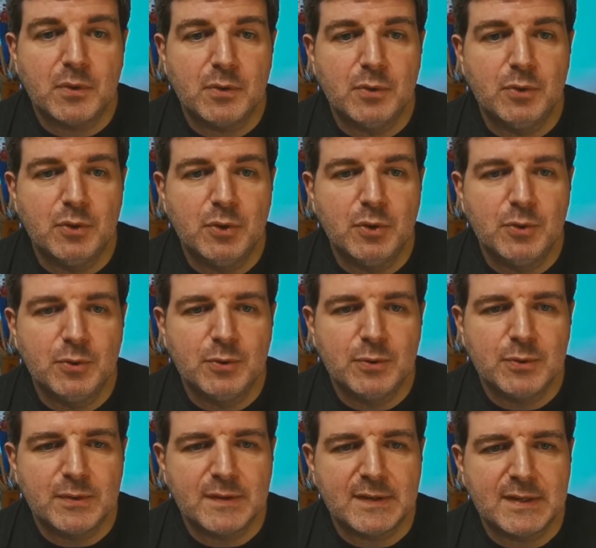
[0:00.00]
a new
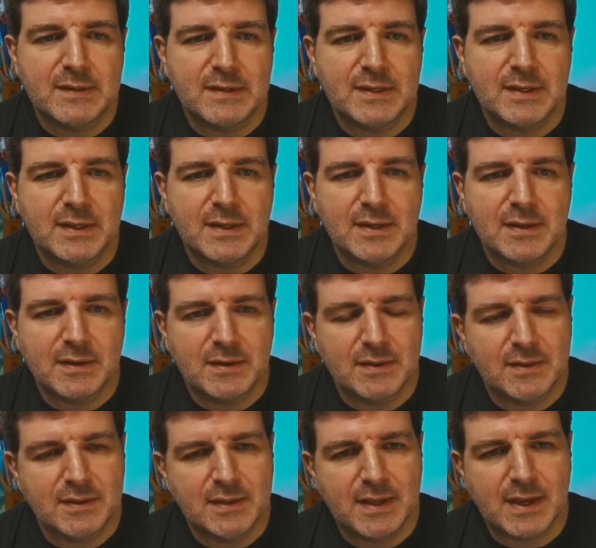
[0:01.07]
setting
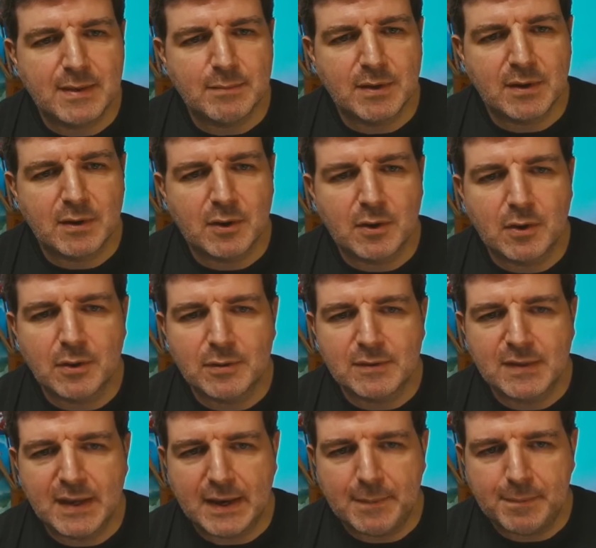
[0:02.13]
named close
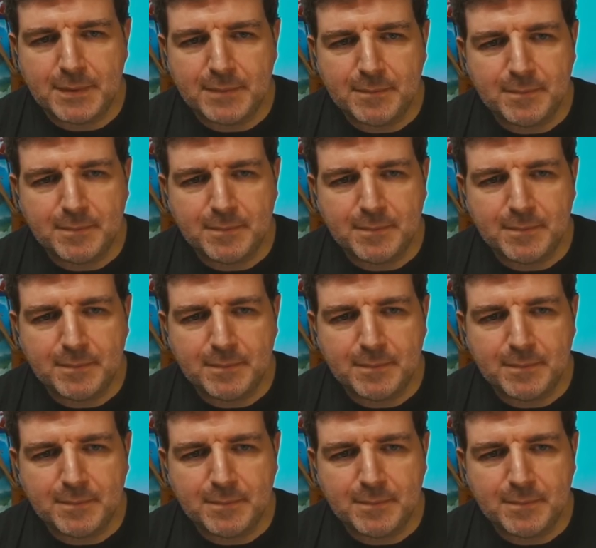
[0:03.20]
gap,